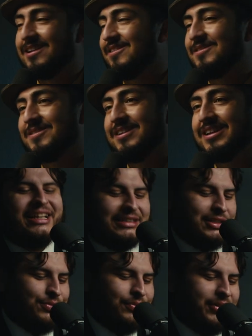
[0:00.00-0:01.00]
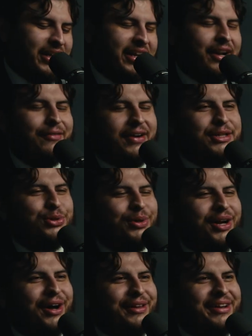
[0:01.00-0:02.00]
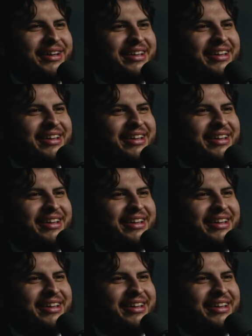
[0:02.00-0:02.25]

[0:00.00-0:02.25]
Well, it's because when I got invited to a gala,